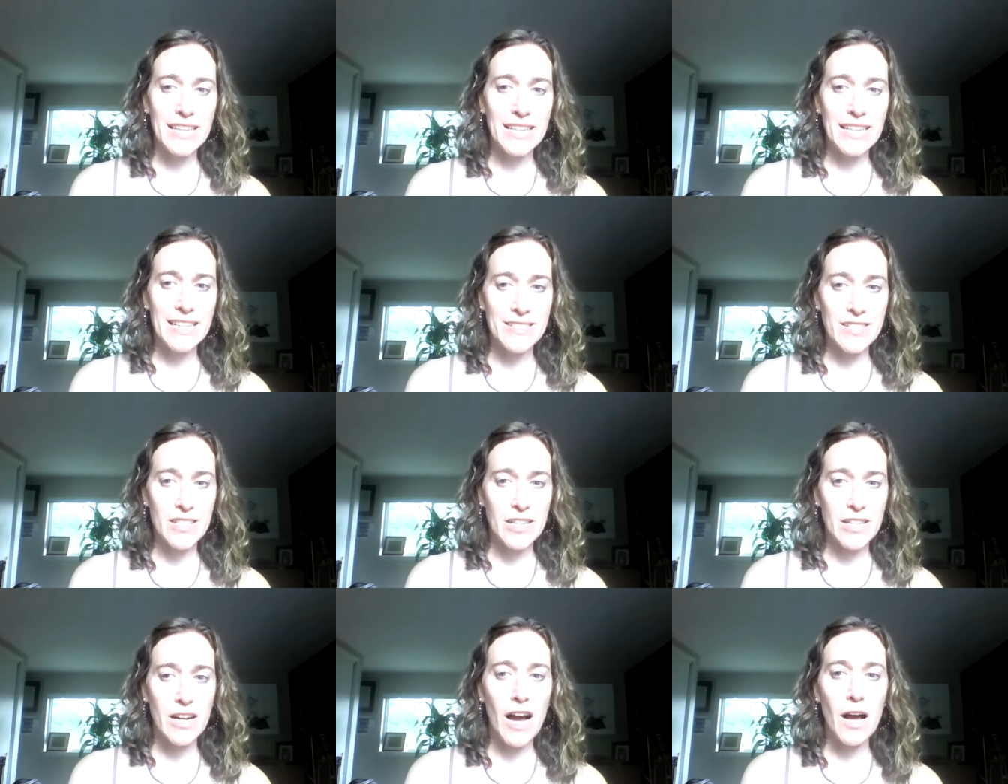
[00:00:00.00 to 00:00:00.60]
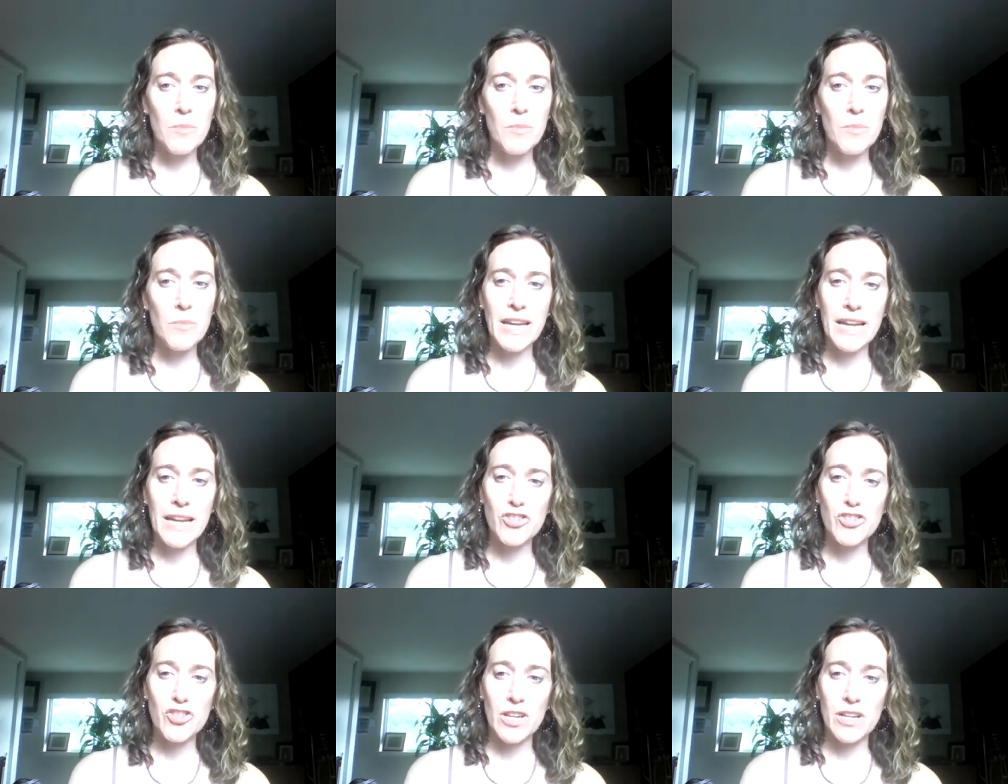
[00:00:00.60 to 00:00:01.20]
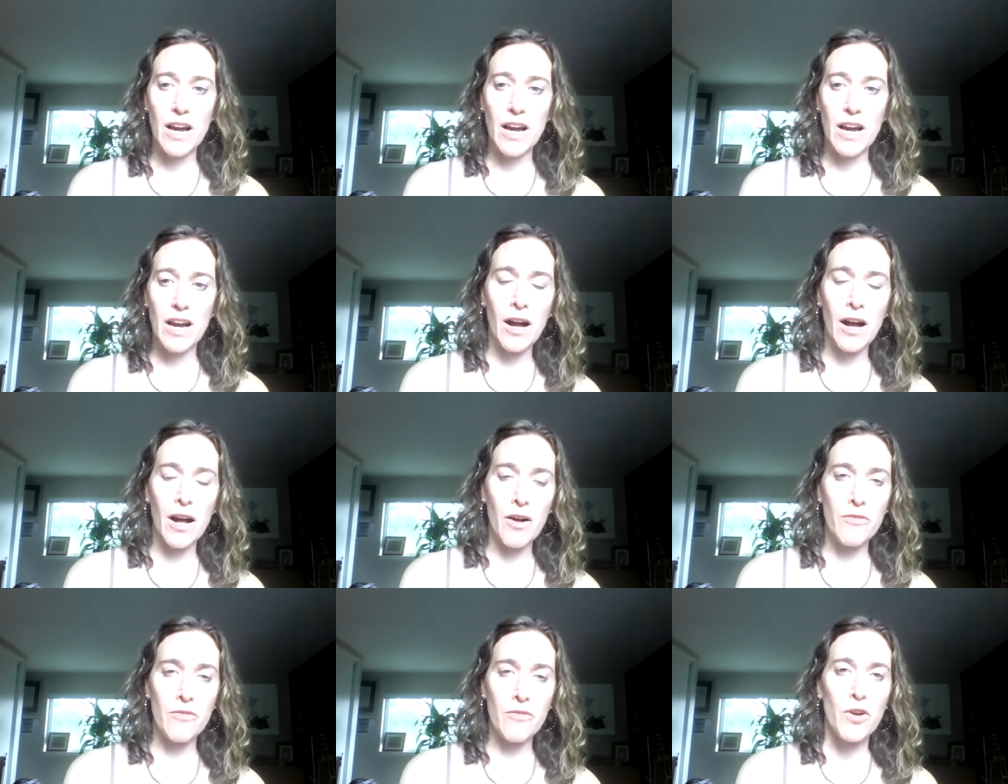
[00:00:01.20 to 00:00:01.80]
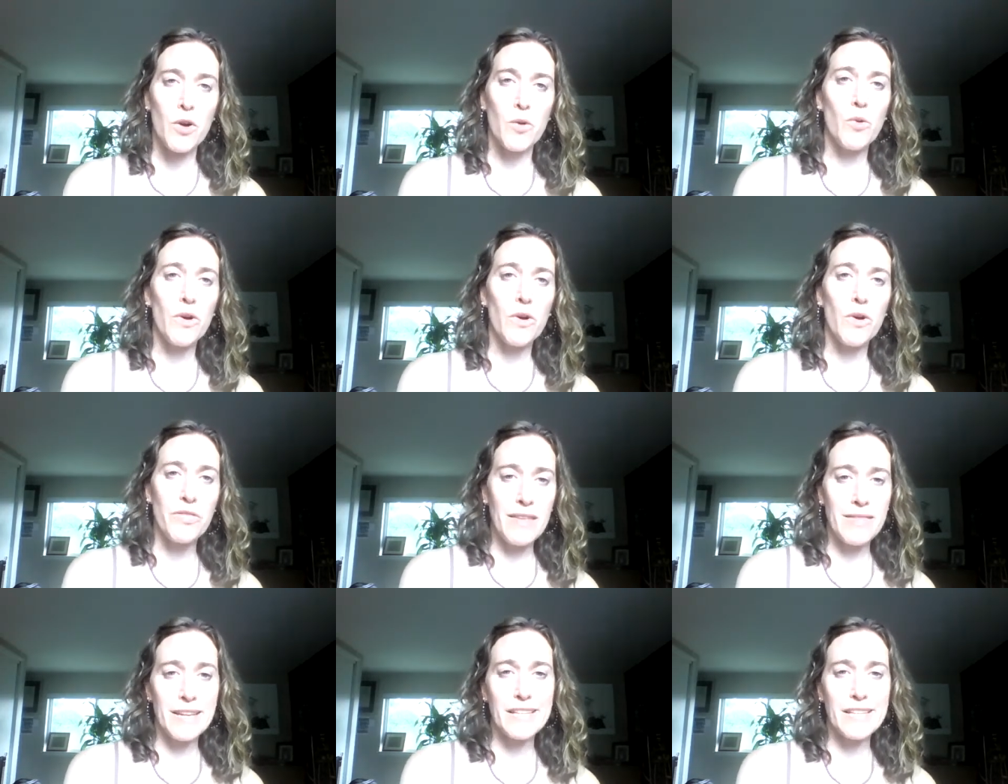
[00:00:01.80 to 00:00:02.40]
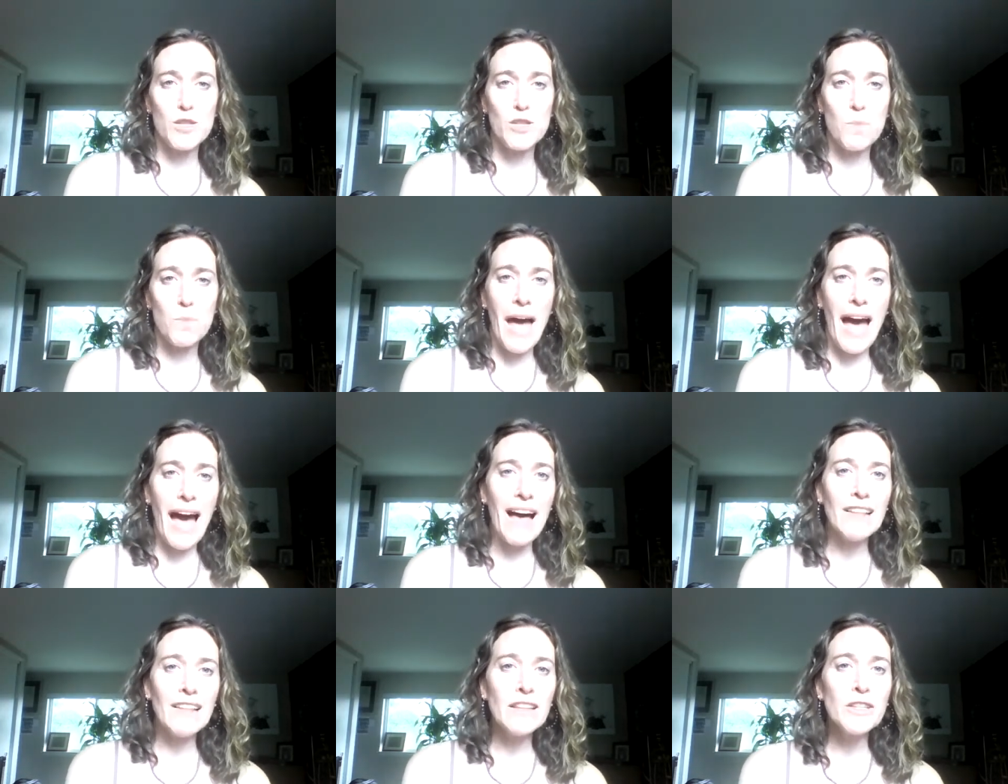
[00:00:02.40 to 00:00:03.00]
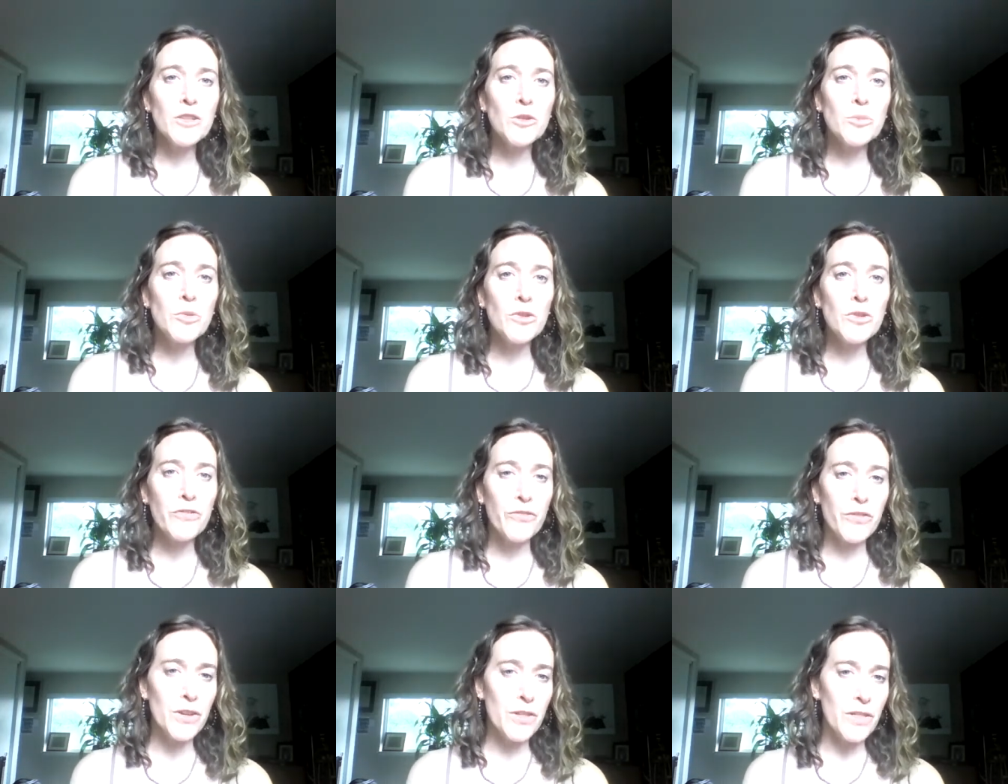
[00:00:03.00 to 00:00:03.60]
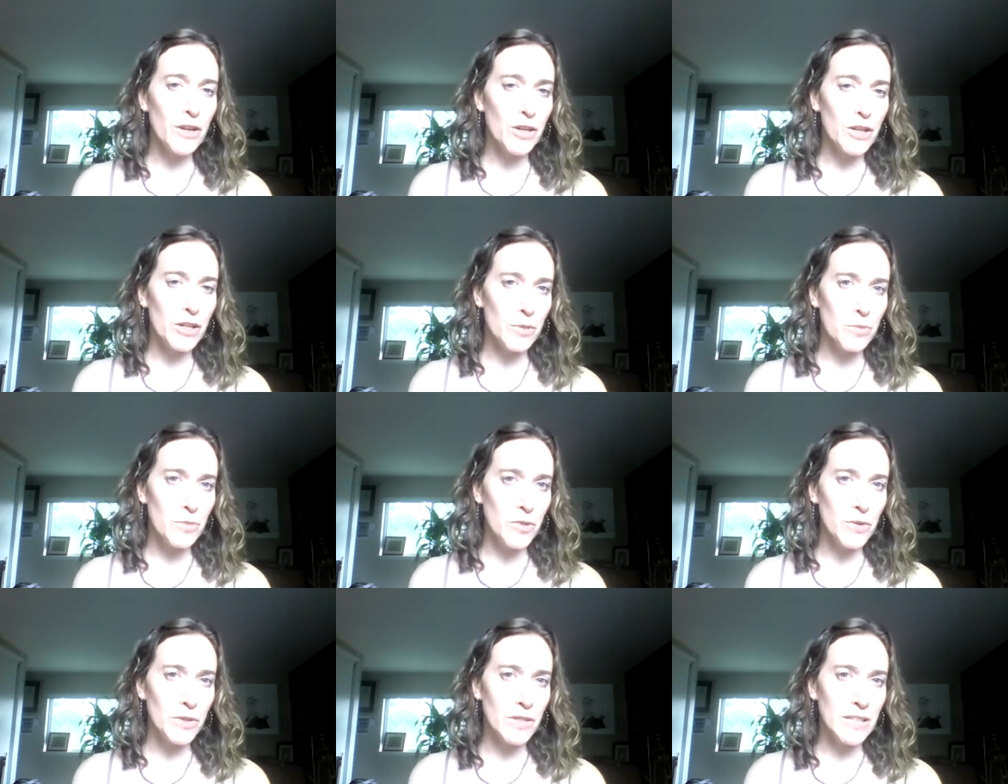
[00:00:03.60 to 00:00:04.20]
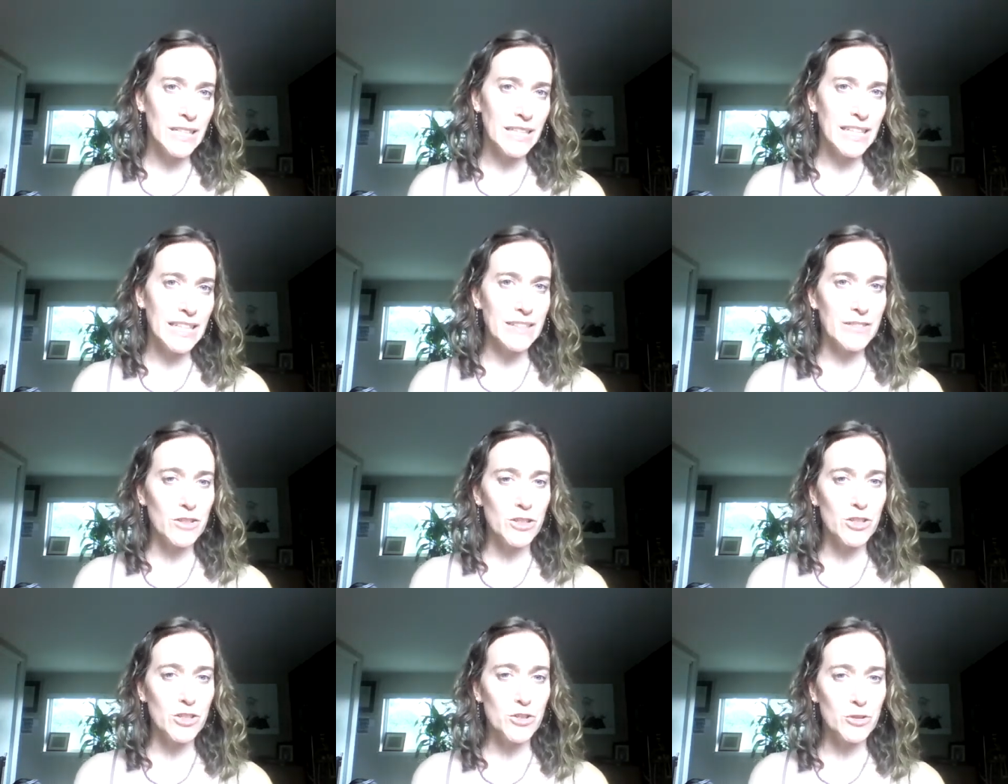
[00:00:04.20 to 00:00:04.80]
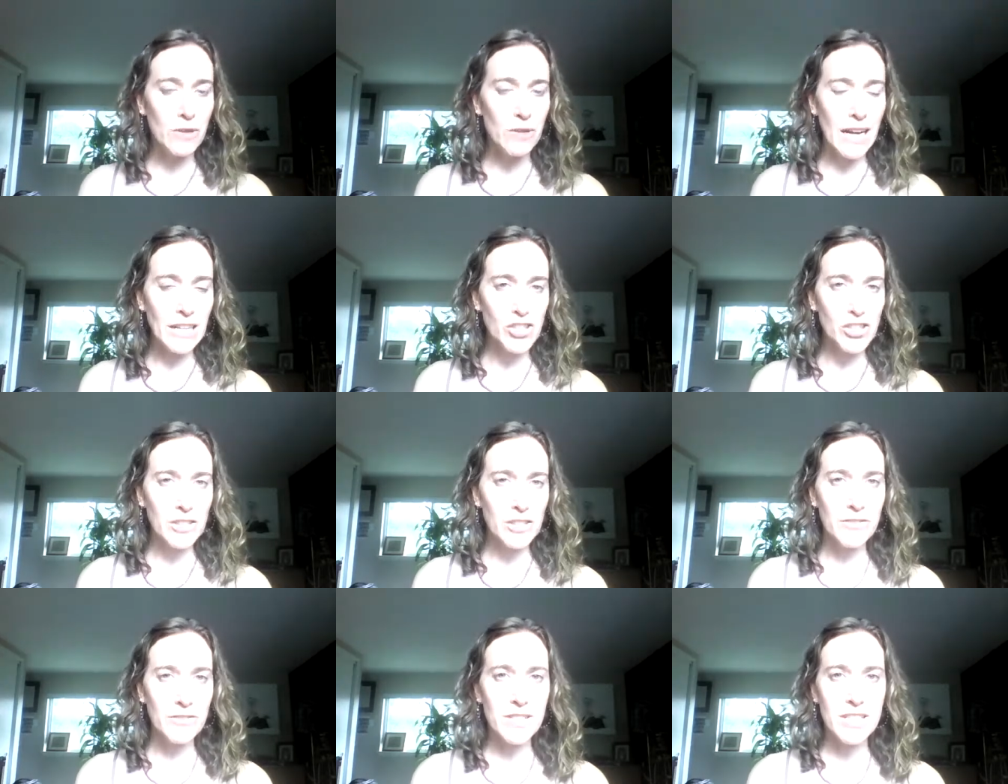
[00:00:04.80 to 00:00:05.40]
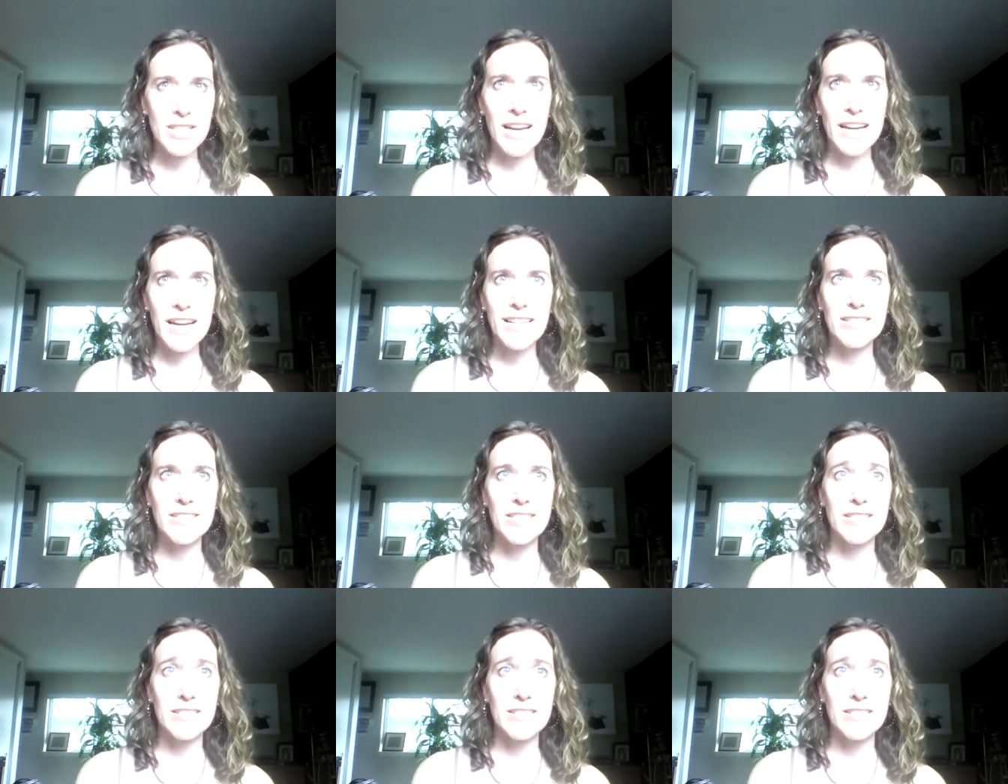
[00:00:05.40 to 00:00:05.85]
is a combination of what they think is palatable for their community in the direction of the science,